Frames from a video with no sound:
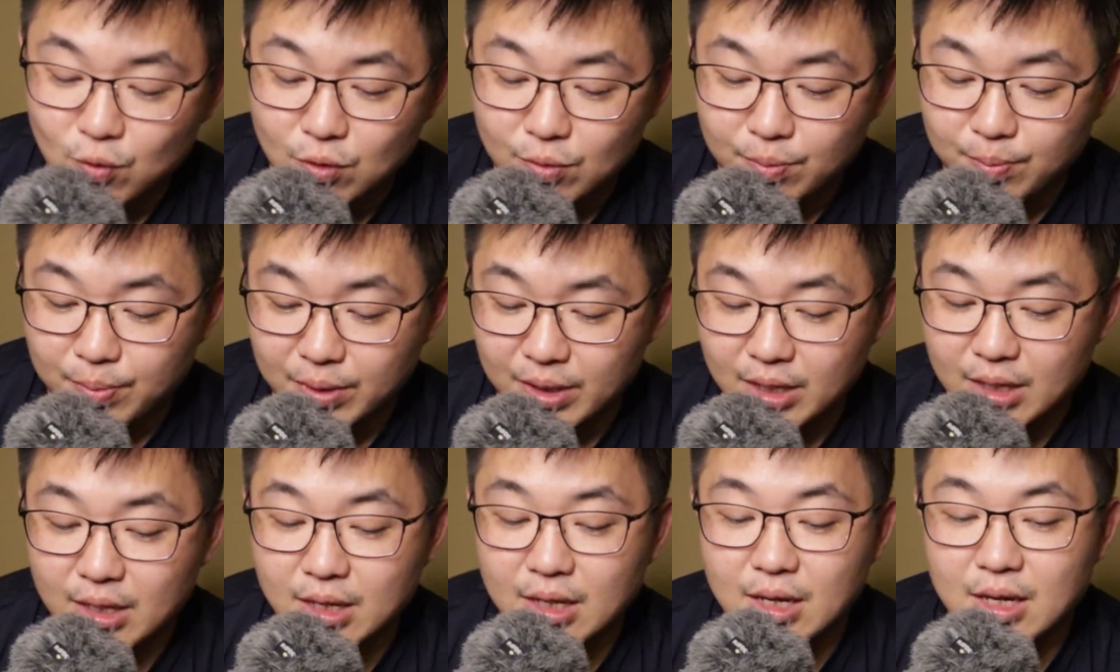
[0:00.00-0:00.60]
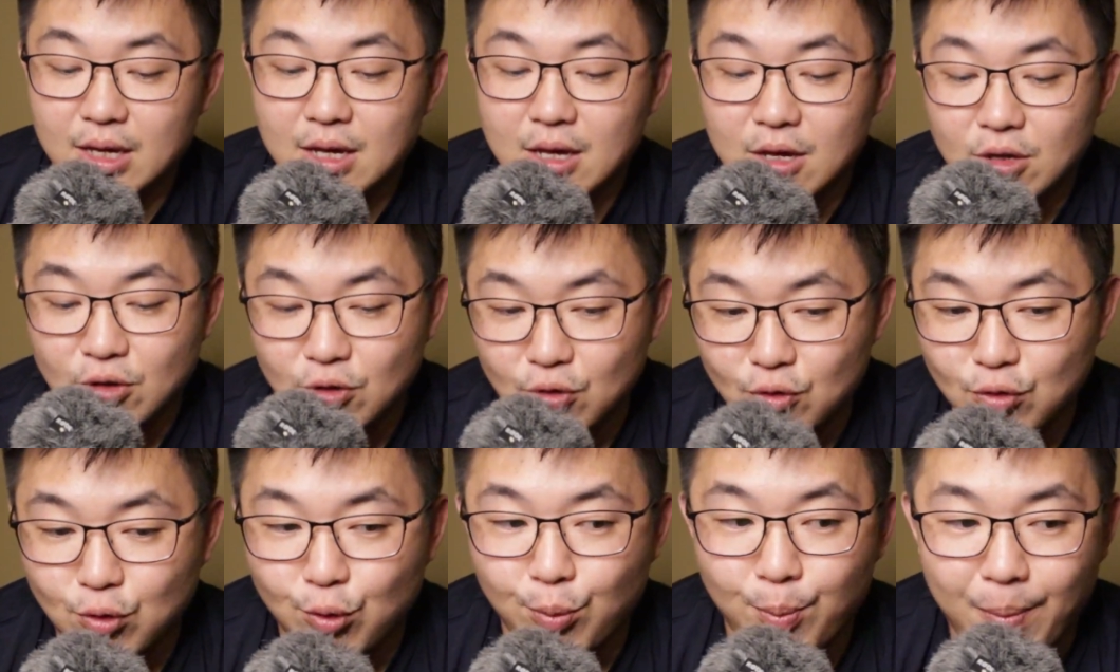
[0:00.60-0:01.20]
would be
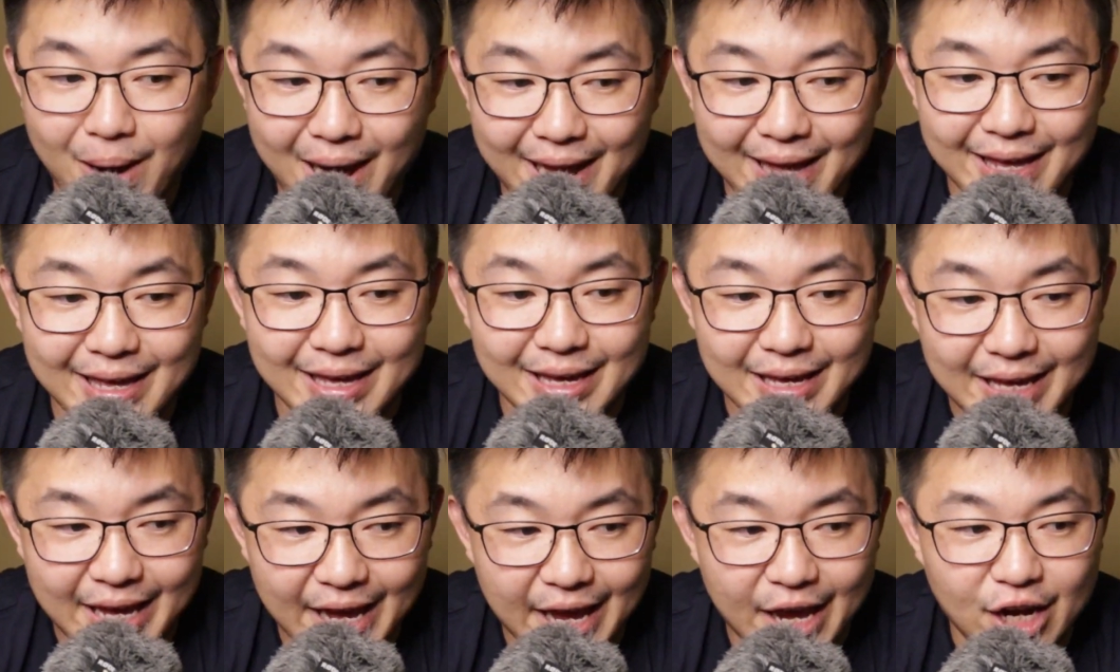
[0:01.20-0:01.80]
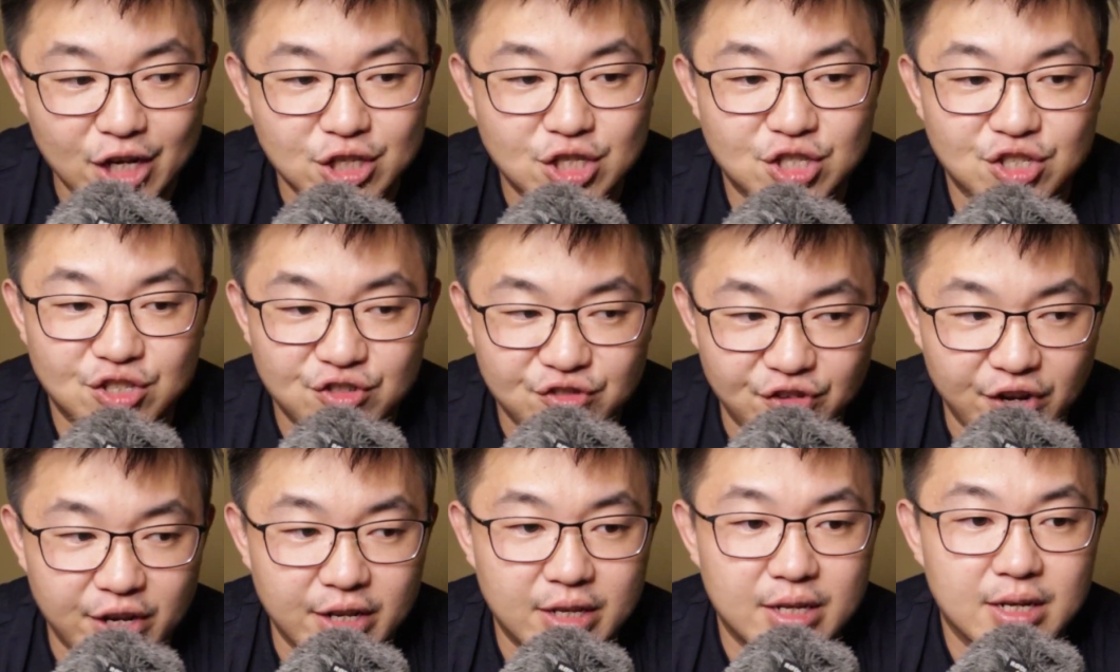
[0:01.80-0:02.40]
you buying cash
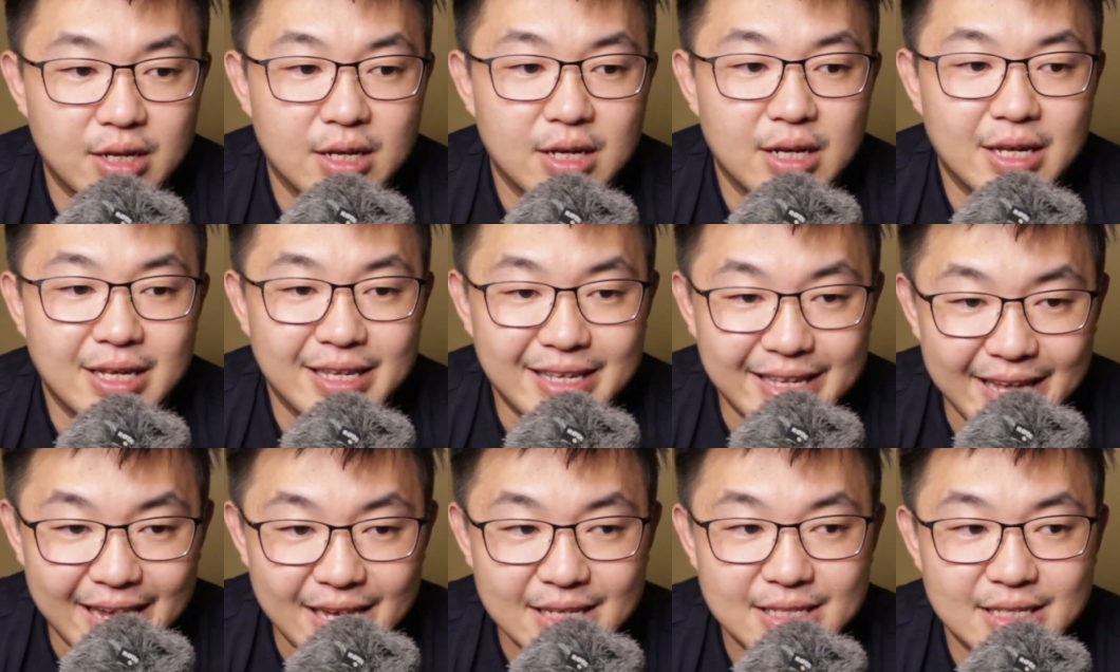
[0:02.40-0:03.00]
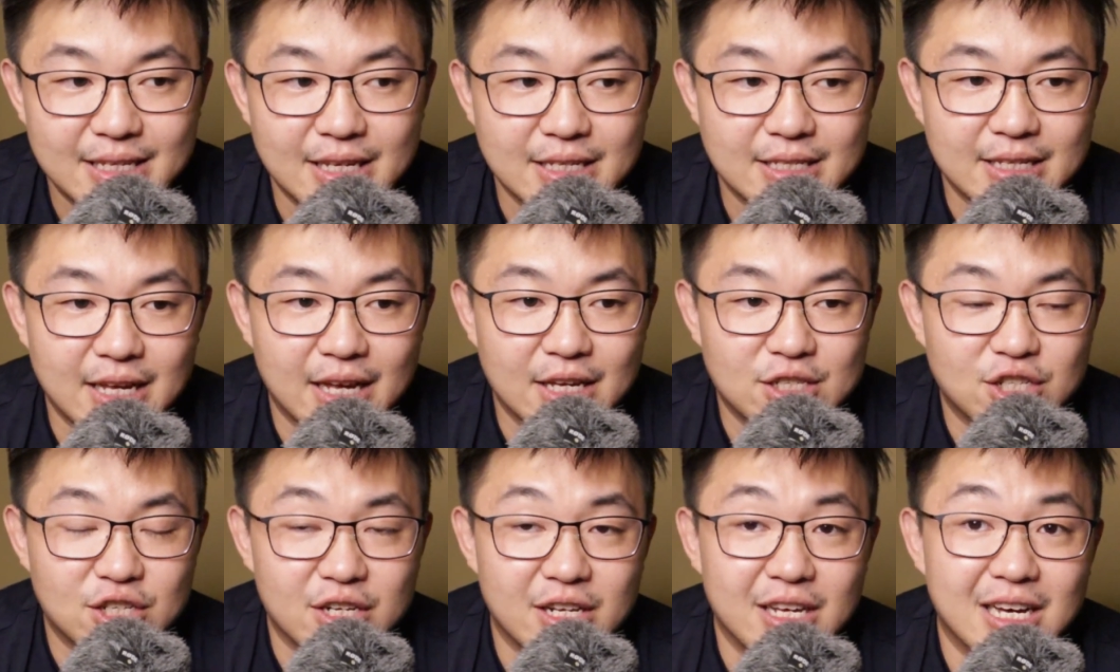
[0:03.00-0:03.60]
straight. Yes, it's
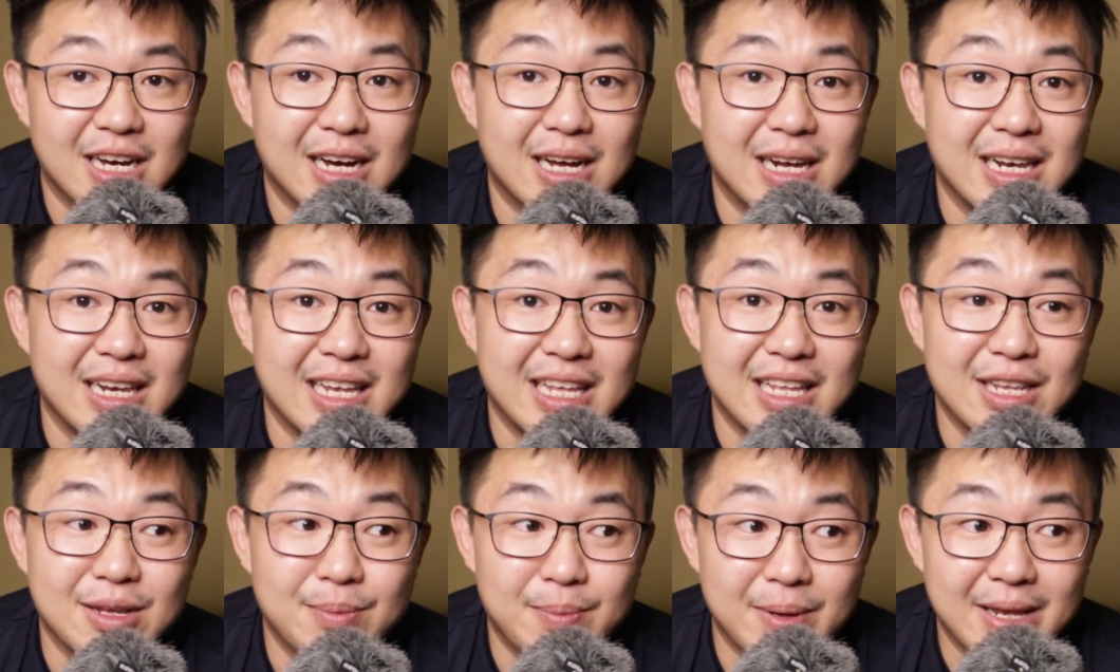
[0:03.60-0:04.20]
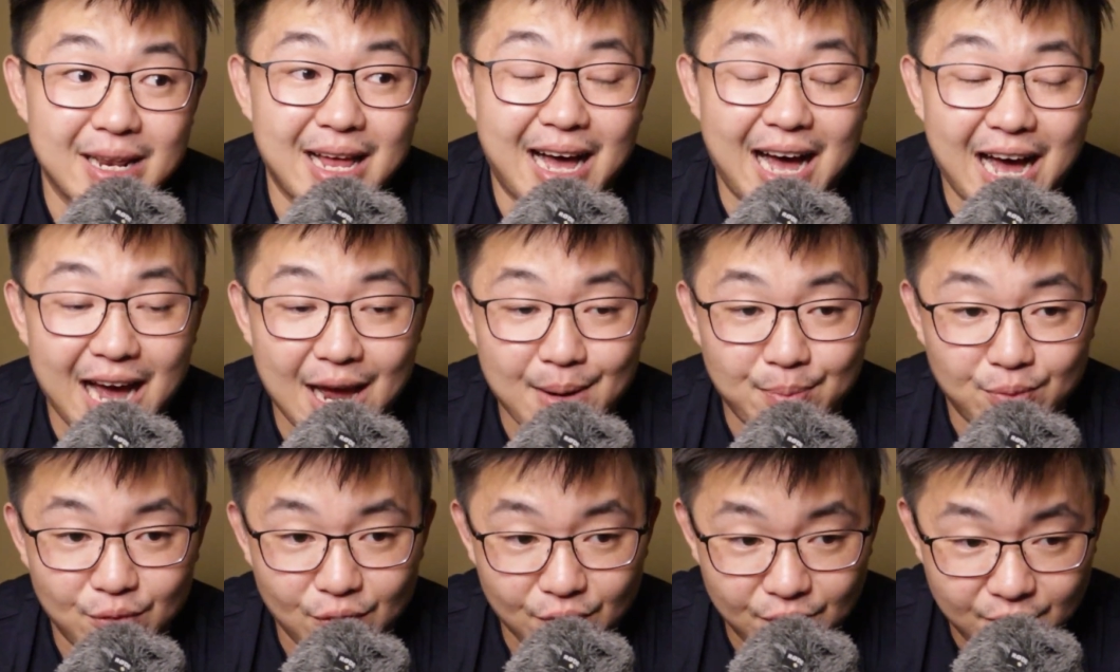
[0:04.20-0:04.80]
actually a little bit
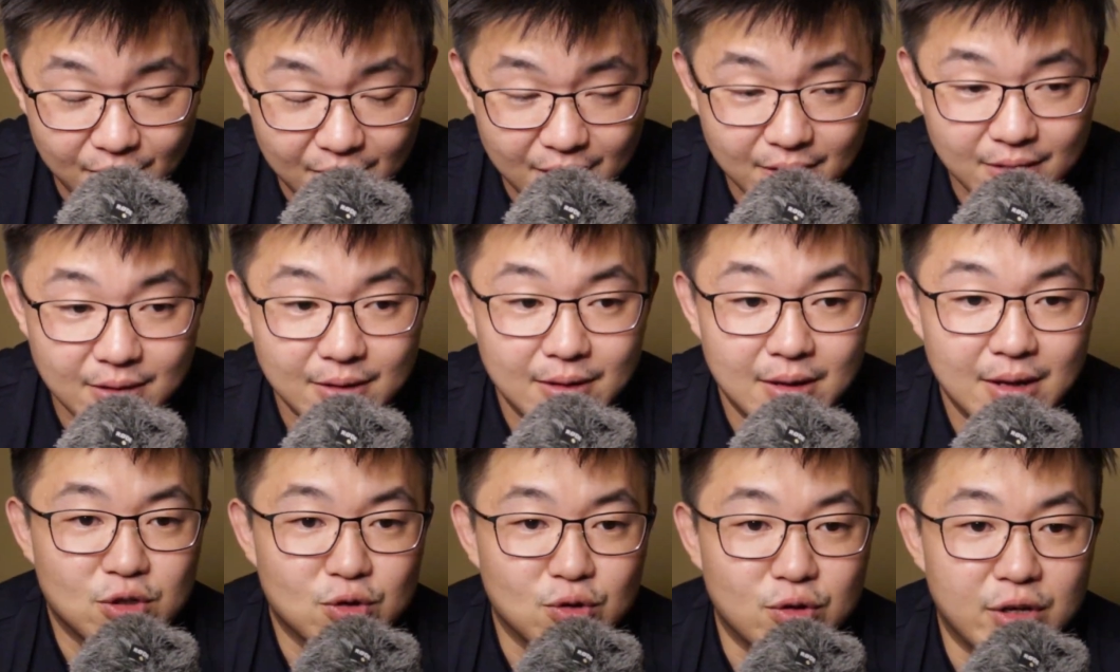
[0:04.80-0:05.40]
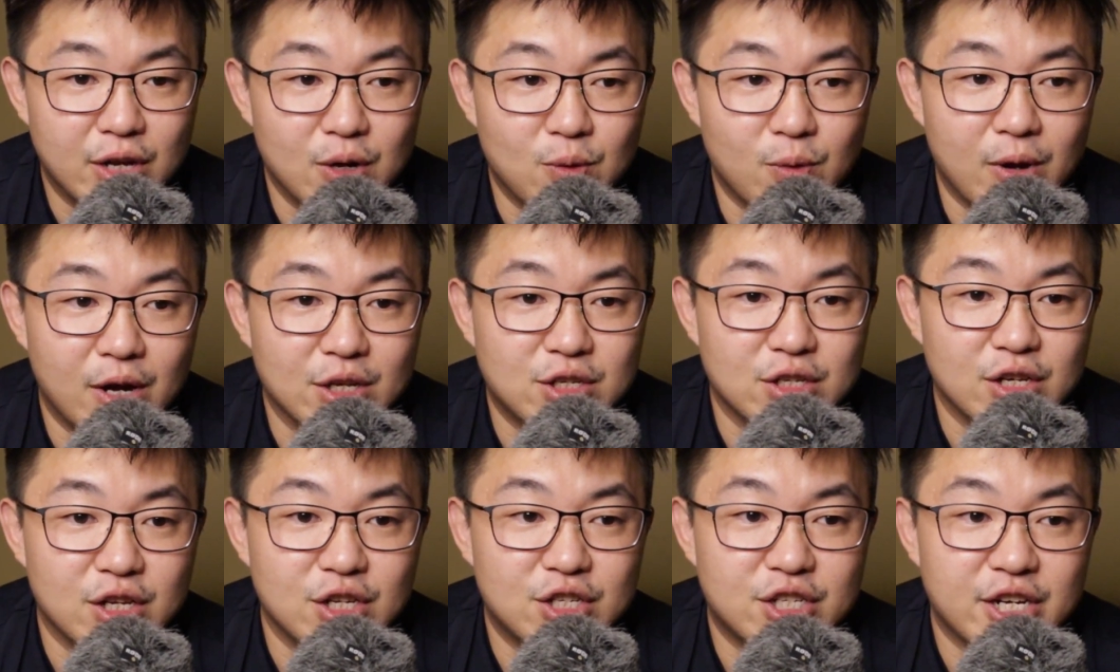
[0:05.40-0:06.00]
high profile, so they will
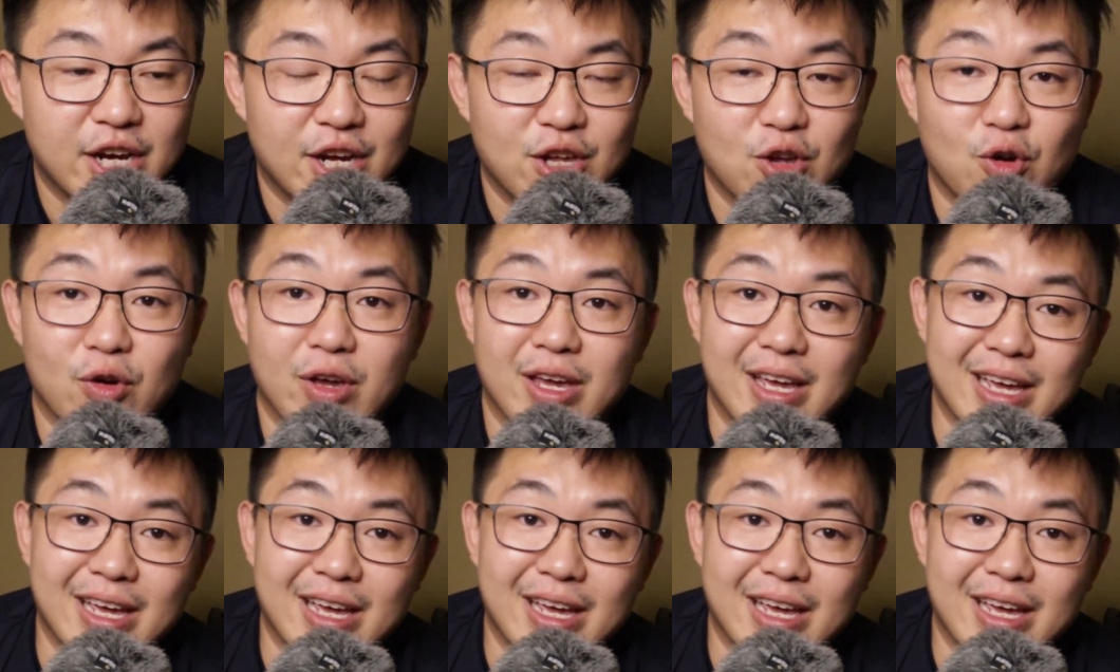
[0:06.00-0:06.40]
actually check your